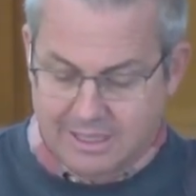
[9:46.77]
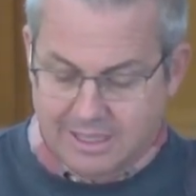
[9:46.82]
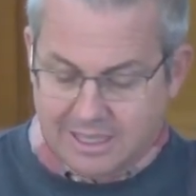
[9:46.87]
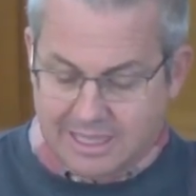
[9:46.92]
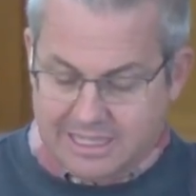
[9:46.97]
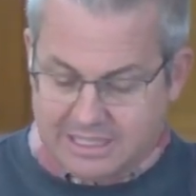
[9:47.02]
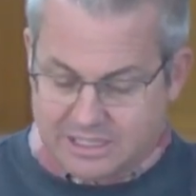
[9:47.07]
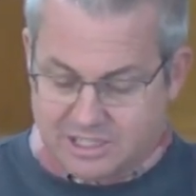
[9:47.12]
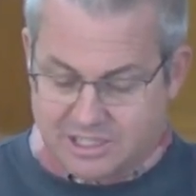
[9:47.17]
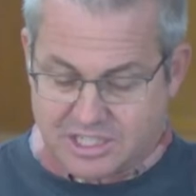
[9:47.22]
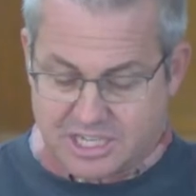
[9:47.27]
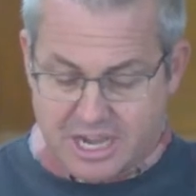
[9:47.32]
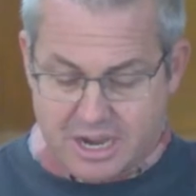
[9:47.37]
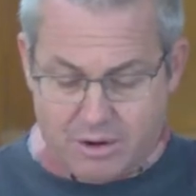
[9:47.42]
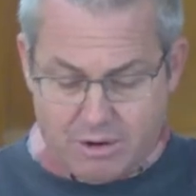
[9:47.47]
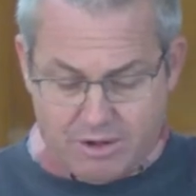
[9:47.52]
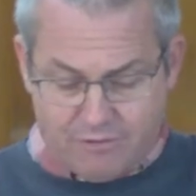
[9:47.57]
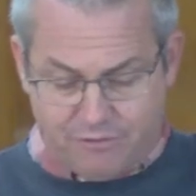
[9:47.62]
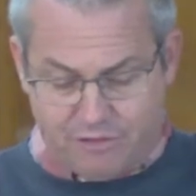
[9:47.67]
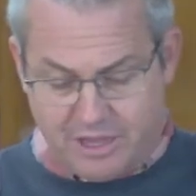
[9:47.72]
Let's
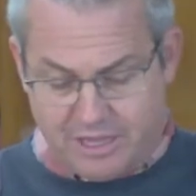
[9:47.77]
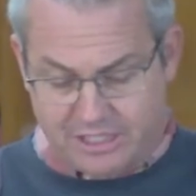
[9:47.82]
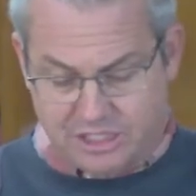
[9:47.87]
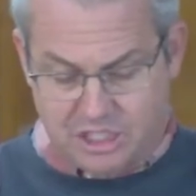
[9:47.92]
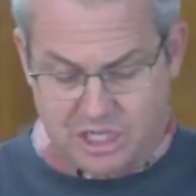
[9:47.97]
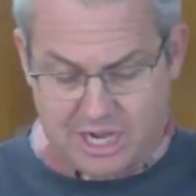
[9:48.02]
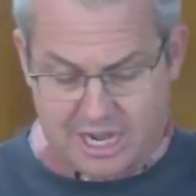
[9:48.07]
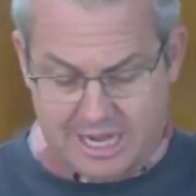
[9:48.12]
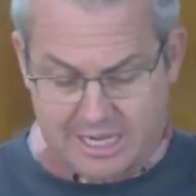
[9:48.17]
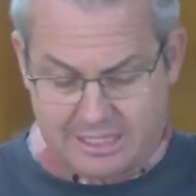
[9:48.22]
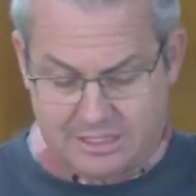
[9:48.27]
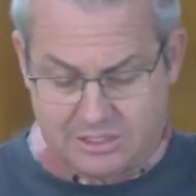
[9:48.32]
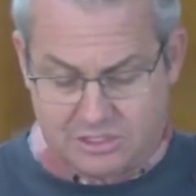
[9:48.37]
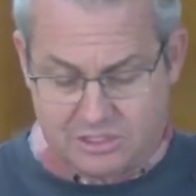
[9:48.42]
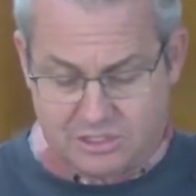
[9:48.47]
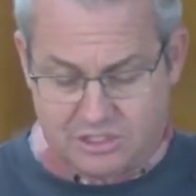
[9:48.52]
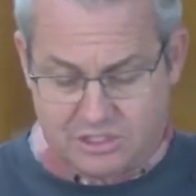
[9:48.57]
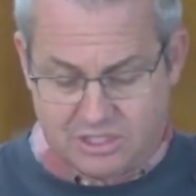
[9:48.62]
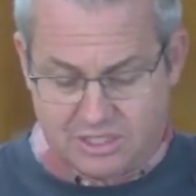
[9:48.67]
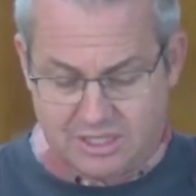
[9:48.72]
tear off their
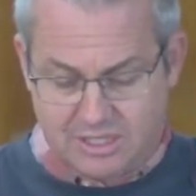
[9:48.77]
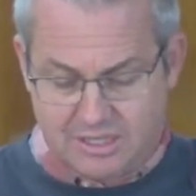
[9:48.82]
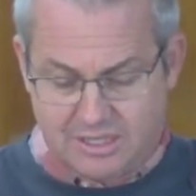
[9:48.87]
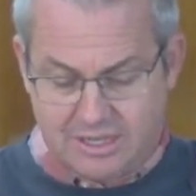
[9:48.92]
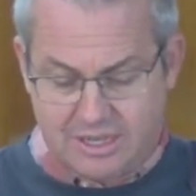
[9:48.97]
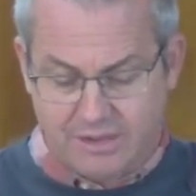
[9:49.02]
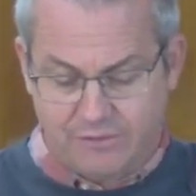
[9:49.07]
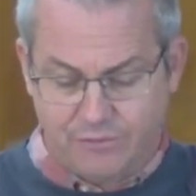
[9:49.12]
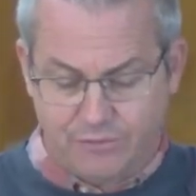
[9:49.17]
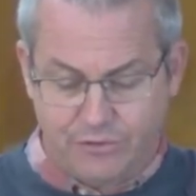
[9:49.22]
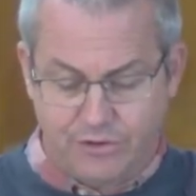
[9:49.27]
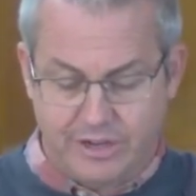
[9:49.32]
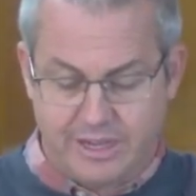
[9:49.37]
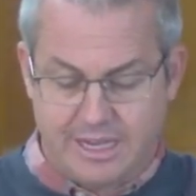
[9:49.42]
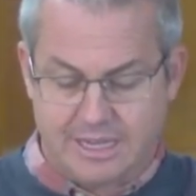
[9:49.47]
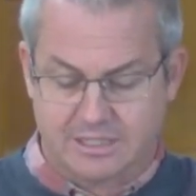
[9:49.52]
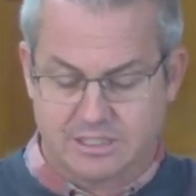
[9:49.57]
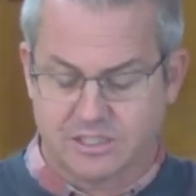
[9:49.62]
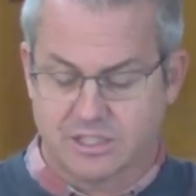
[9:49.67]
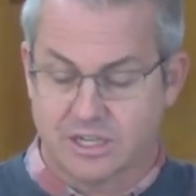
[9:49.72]
chains and free
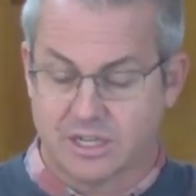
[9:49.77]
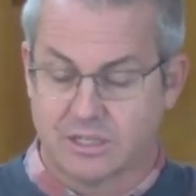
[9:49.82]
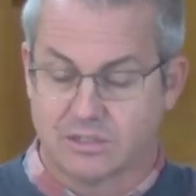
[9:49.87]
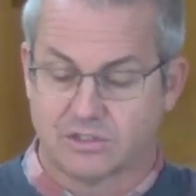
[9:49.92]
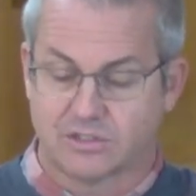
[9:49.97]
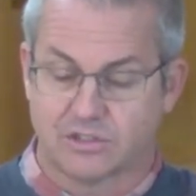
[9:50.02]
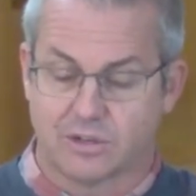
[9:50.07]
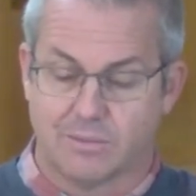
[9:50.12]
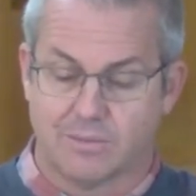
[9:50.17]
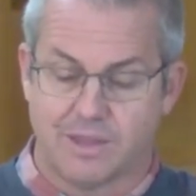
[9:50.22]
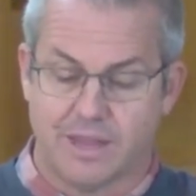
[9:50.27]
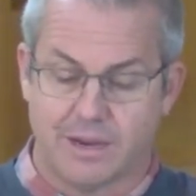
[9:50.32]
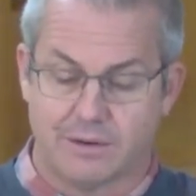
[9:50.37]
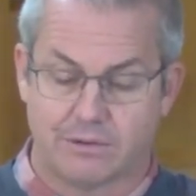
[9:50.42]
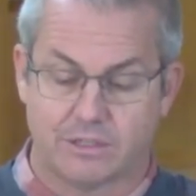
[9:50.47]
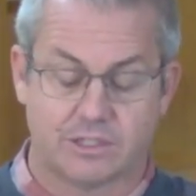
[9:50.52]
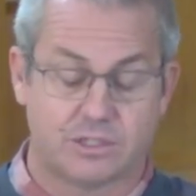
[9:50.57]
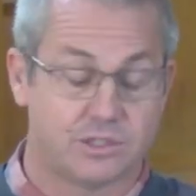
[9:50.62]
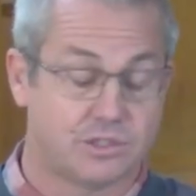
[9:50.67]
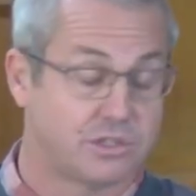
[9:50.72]
ourselves from their
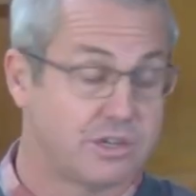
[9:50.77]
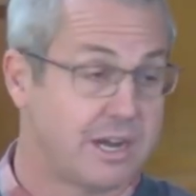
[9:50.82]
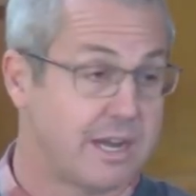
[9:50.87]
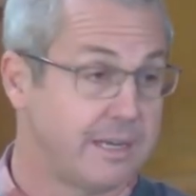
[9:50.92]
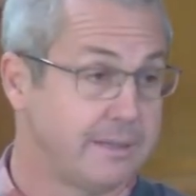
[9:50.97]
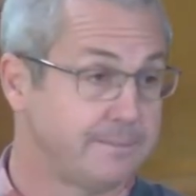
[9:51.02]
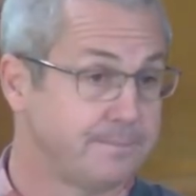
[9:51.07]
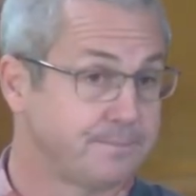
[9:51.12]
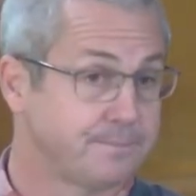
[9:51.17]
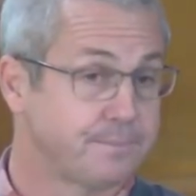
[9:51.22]
restraint.